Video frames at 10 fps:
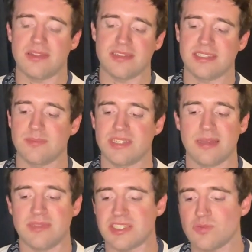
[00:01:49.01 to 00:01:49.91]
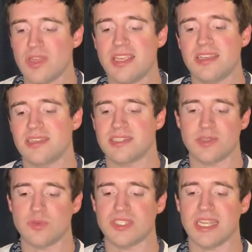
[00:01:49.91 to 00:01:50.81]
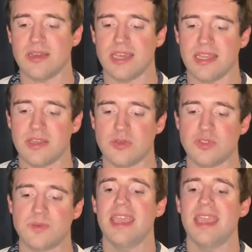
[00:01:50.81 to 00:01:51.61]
sometime this week, so we'll see how that goes.